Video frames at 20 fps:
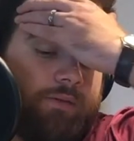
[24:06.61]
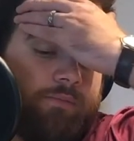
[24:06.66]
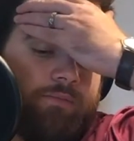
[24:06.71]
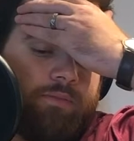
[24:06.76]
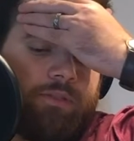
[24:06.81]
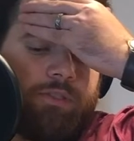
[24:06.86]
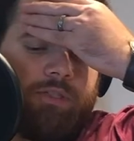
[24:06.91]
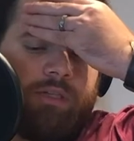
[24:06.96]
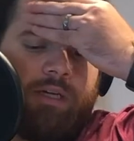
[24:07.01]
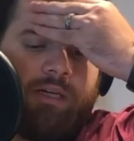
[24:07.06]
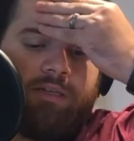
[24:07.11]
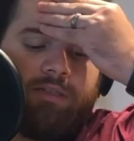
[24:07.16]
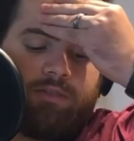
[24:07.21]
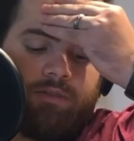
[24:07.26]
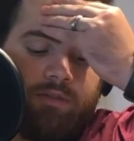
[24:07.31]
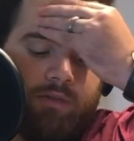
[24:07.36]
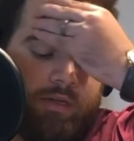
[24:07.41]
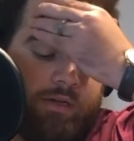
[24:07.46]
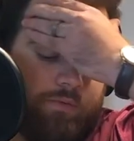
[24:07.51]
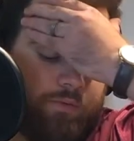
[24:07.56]
So yeah,
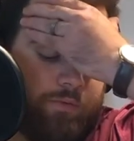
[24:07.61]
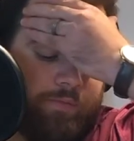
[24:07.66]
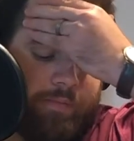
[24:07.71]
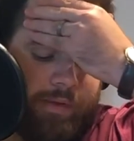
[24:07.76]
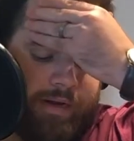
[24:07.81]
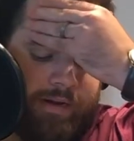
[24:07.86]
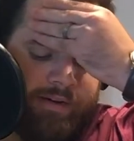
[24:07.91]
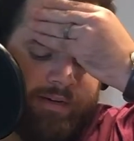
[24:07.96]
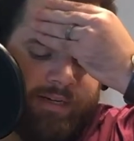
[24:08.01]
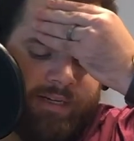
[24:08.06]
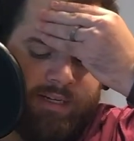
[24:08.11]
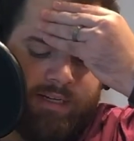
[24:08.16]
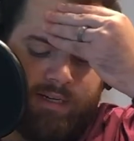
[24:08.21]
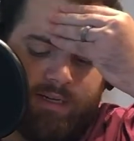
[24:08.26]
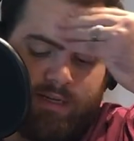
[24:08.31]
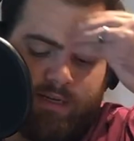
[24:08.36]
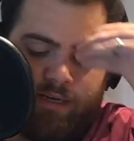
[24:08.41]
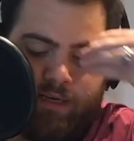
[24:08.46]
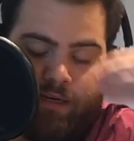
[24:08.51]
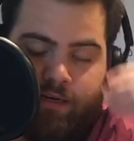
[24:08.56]
so now we're married,
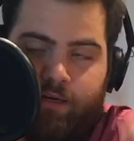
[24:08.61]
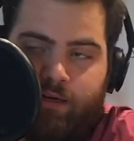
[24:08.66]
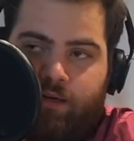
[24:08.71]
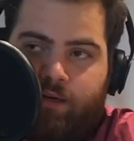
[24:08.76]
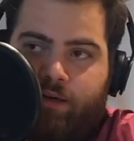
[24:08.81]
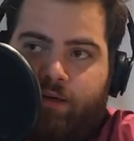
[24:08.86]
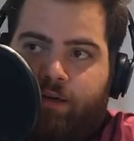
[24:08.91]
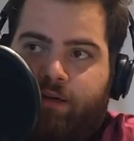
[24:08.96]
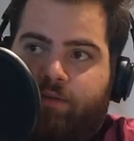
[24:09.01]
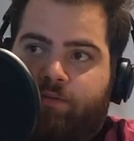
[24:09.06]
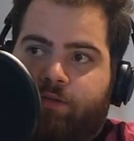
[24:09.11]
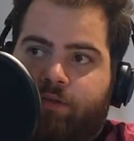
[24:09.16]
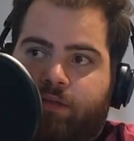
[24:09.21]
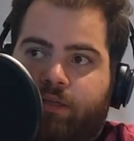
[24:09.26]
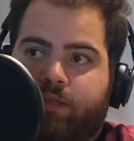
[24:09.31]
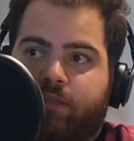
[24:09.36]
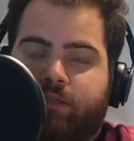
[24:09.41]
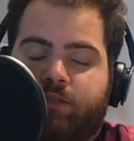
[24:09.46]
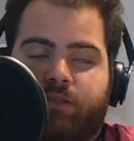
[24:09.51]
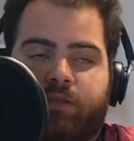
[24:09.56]
and
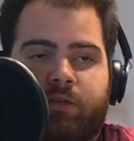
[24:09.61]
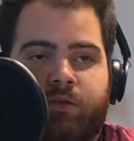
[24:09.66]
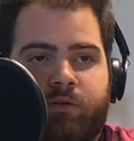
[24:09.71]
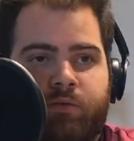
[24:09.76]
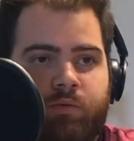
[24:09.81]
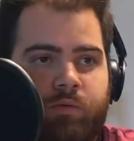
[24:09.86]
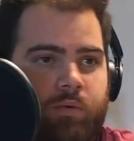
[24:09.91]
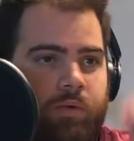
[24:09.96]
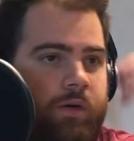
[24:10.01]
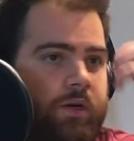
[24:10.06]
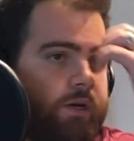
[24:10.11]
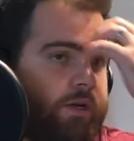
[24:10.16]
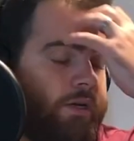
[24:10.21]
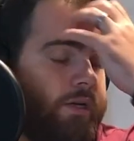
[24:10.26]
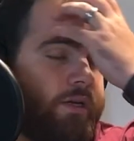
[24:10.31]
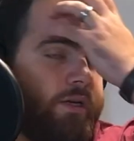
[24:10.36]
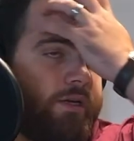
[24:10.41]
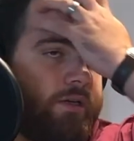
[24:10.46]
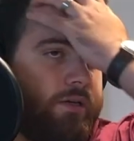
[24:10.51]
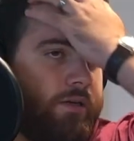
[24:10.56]
everything's good,
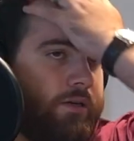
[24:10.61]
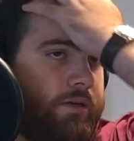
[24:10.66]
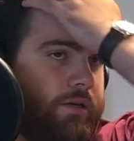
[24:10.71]
working.